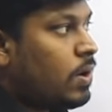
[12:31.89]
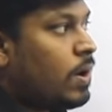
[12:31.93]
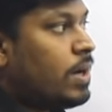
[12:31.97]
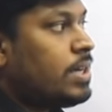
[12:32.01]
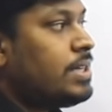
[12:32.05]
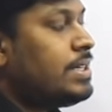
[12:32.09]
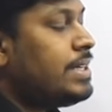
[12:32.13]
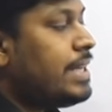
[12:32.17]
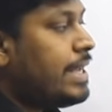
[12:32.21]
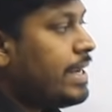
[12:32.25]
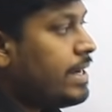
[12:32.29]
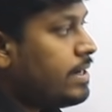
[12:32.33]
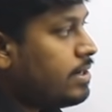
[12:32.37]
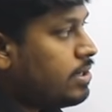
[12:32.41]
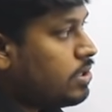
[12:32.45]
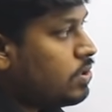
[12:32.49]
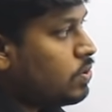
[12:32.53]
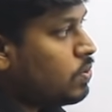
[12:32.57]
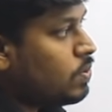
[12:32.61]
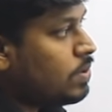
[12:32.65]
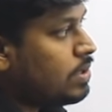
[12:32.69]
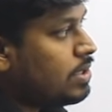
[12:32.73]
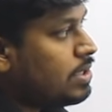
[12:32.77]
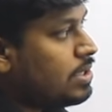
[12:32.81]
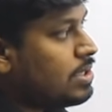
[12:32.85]
On day
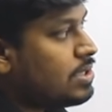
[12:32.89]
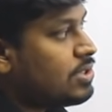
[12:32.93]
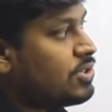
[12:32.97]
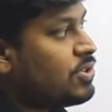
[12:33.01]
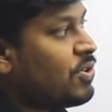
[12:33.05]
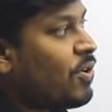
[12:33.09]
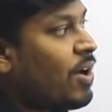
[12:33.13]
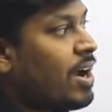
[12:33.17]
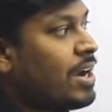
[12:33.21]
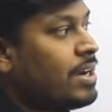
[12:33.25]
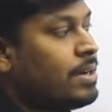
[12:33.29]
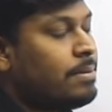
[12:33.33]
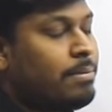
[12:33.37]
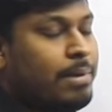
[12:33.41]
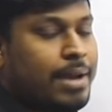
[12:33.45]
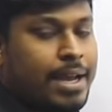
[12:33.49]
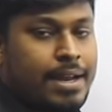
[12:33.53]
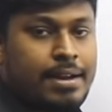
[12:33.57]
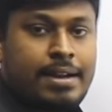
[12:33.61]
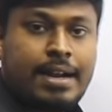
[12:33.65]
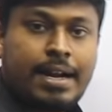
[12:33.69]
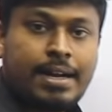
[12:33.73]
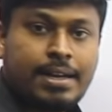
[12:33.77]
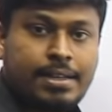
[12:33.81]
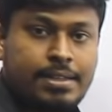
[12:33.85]
2, is joined by
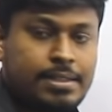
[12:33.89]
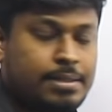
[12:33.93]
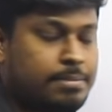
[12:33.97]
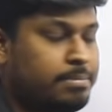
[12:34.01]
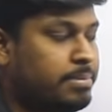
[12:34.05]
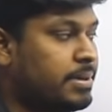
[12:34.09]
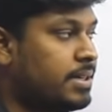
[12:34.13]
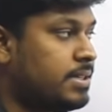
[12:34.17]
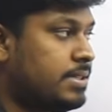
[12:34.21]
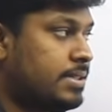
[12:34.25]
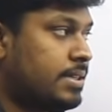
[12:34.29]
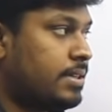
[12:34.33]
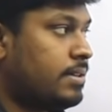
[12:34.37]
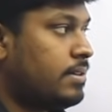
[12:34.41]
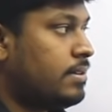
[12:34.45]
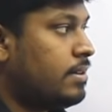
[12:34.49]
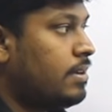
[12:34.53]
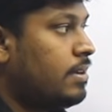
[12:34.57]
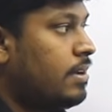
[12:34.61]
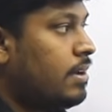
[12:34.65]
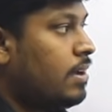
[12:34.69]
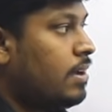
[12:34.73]
another person.